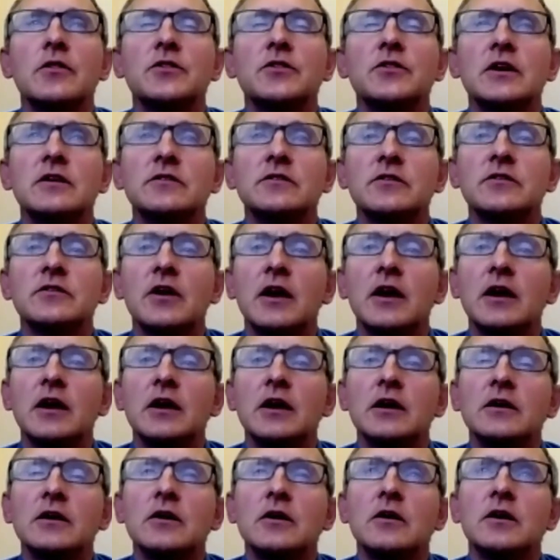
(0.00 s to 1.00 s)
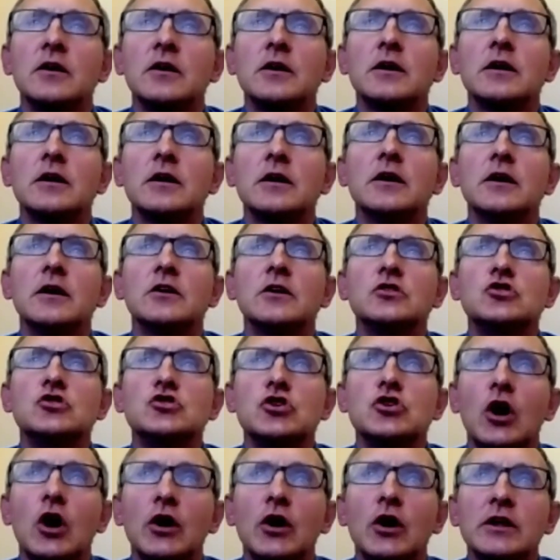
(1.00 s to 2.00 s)
things like
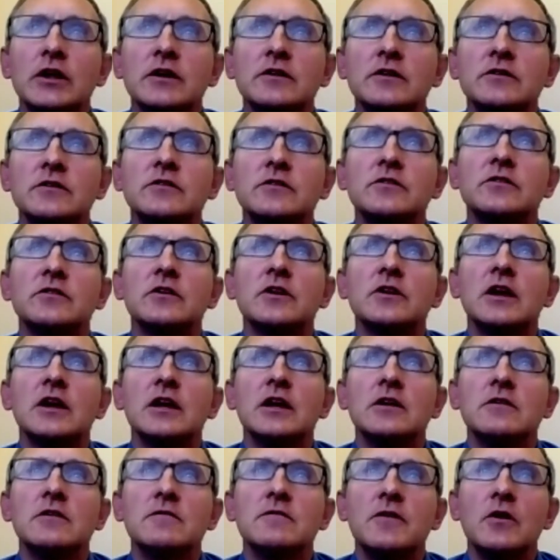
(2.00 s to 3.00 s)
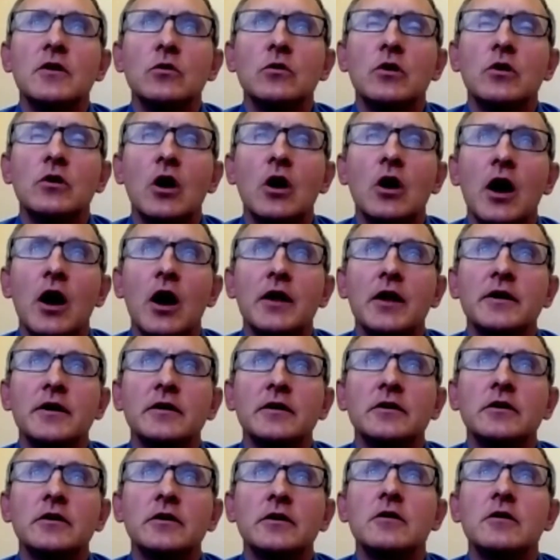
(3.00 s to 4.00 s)
Jardiance,
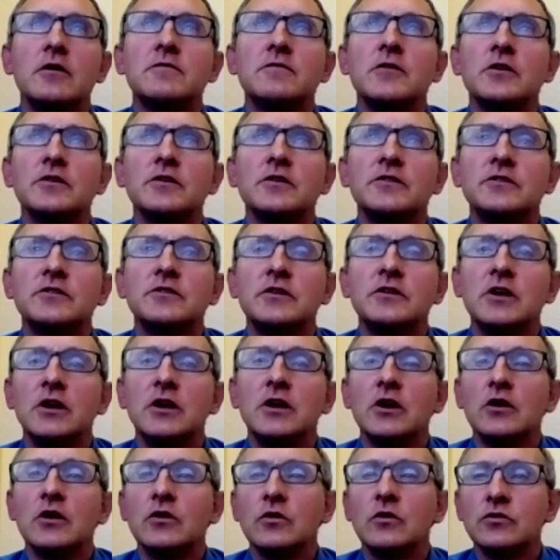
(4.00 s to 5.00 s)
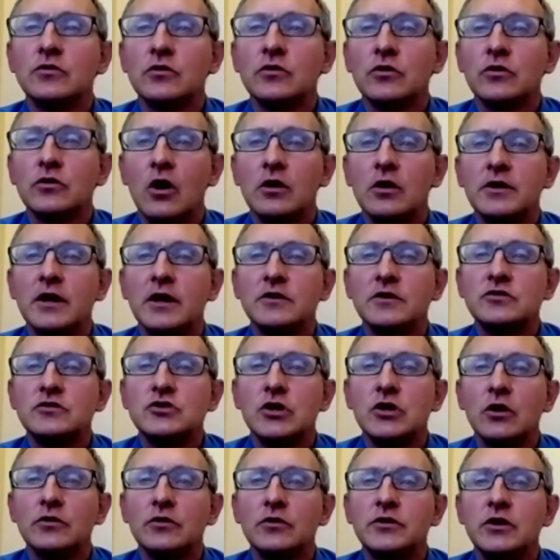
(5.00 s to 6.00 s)
Invokana, Farxiga, those are called
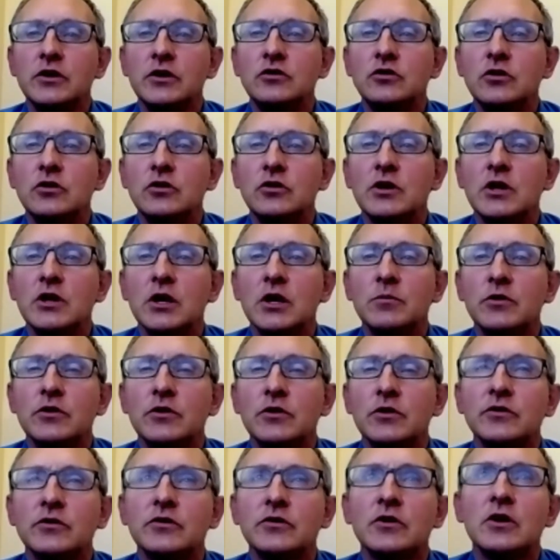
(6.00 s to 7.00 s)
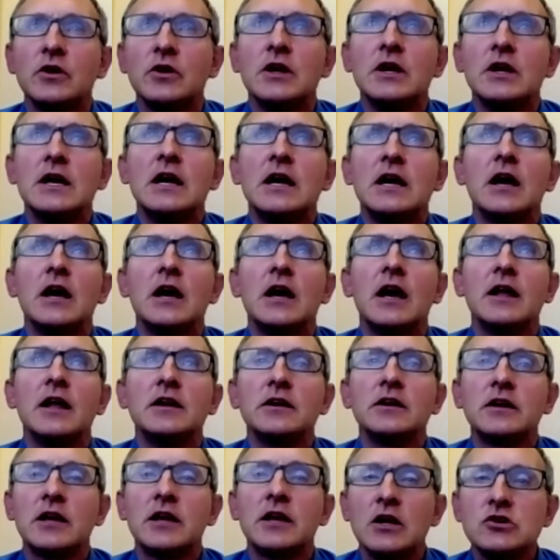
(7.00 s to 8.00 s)
SGLT2 inhibitors. And
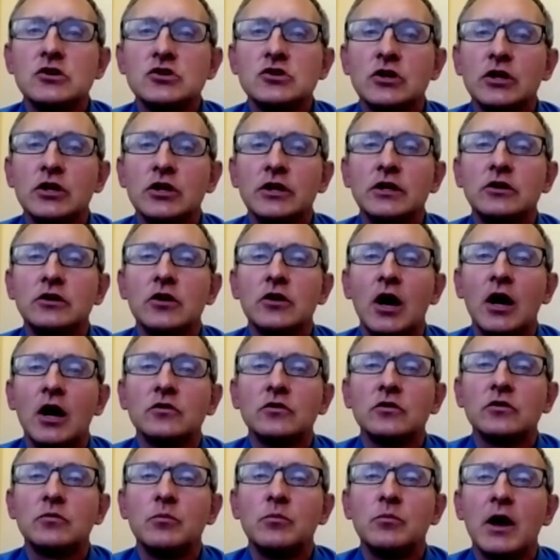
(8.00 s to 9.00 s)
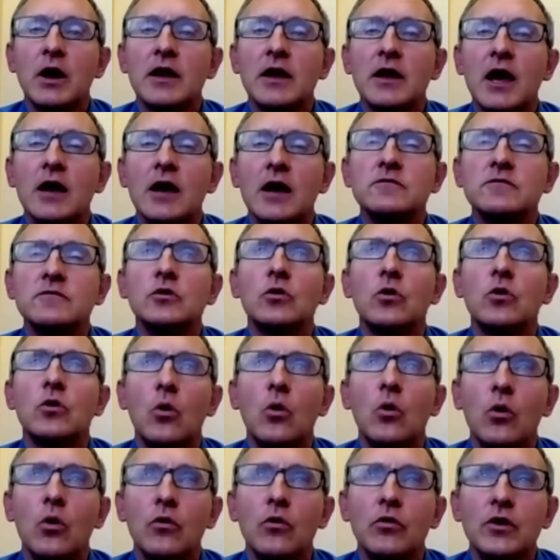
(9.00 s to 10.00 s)
occasionally doctors might have you
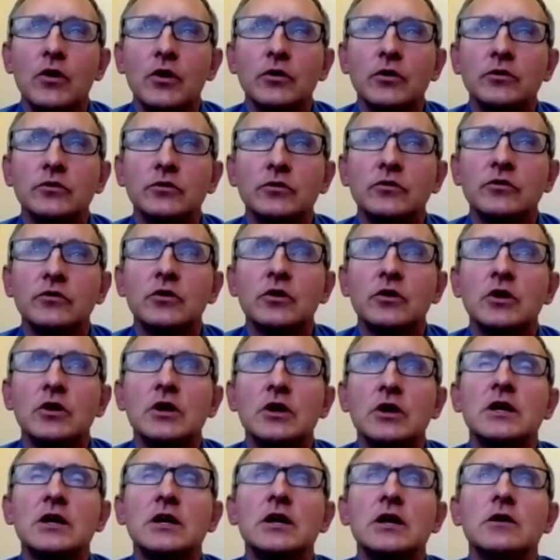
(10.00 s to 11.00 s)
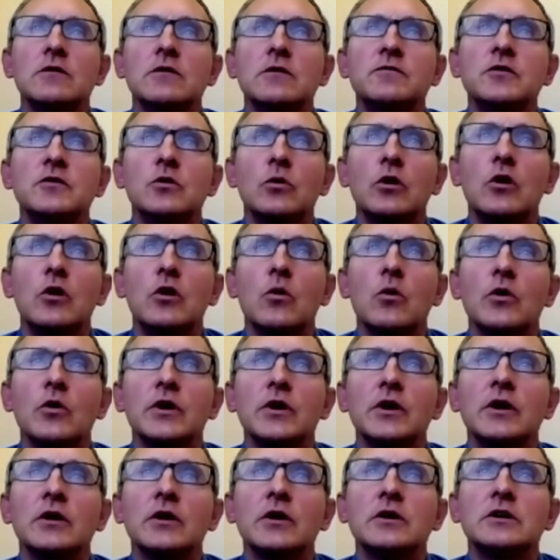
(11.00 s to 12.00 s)
hold those if you are
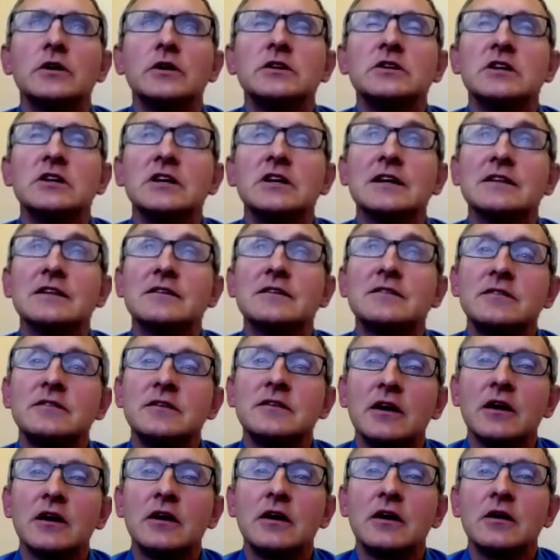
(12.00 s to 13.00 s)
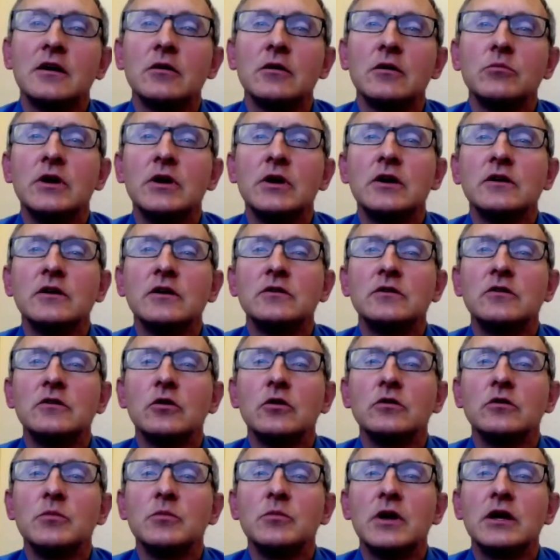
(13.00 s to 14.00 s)
going to get sick, because
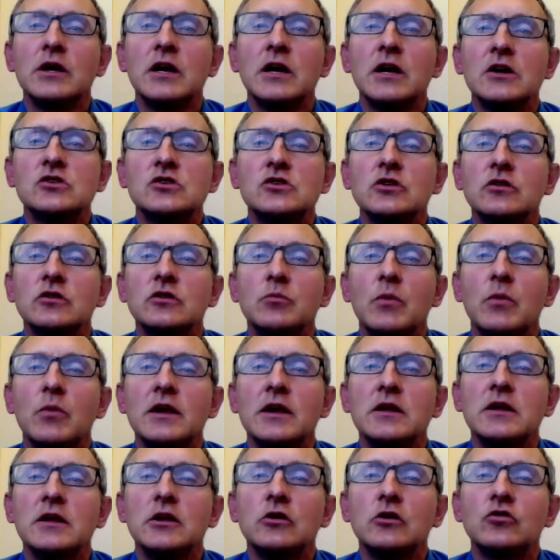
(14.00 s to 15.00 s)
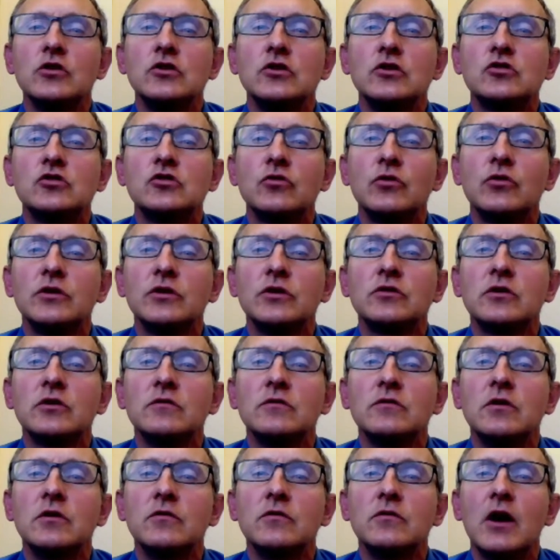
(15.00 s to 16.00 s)
those medications might increase your risk
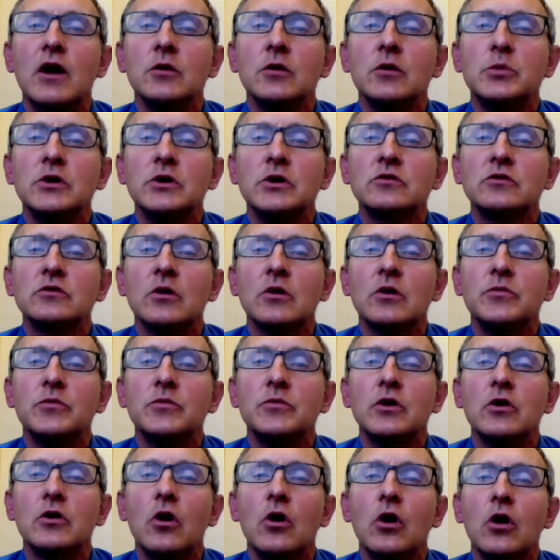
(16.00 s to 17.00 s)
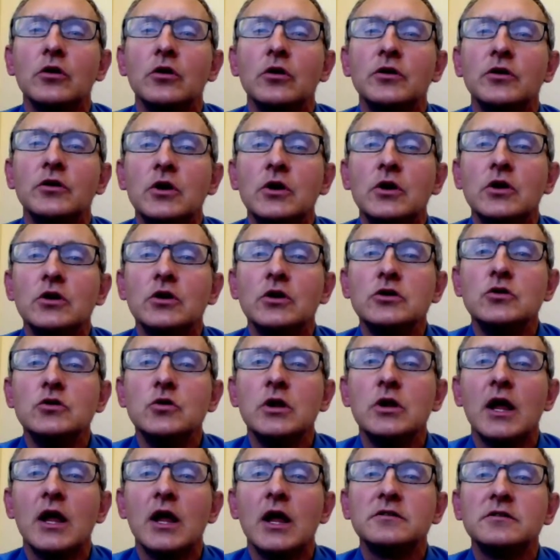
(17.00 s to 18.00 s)
of developing something called
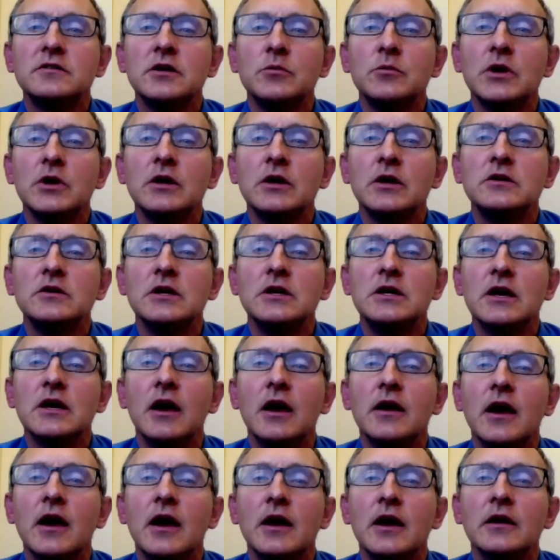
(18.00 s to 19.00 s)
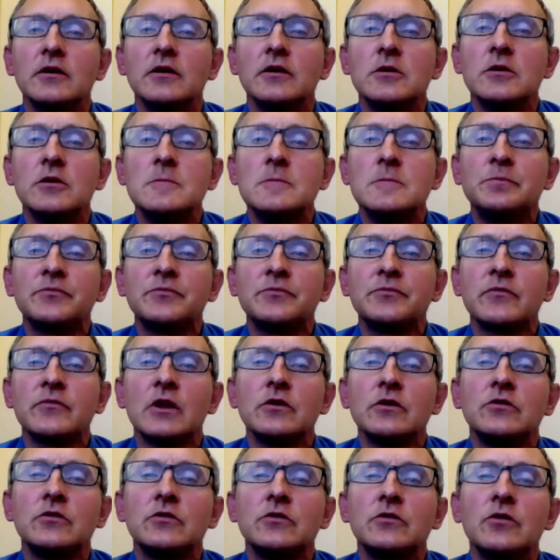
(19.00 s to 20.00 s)
euglycemic DKA.
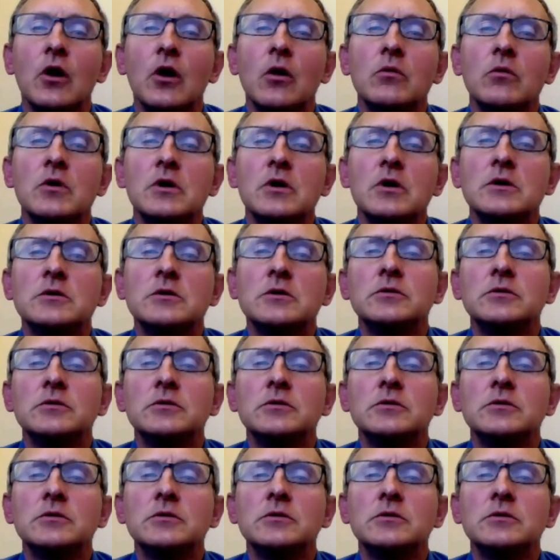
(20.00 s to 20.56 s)
So